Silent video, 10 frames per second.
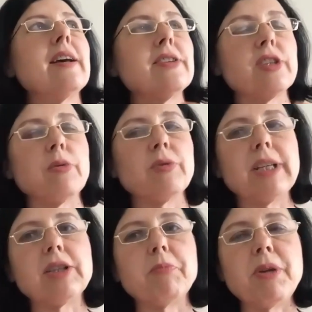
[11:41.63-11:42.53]
so
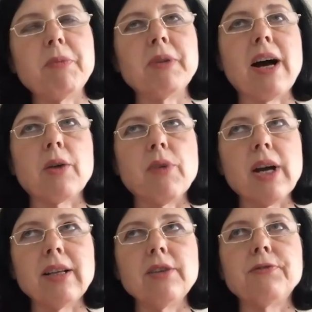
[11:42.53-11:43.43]
that the people are
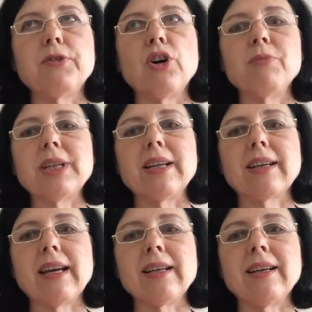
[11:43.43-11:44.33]
well informed and
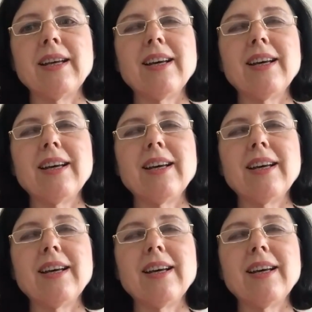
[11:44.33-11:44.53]
can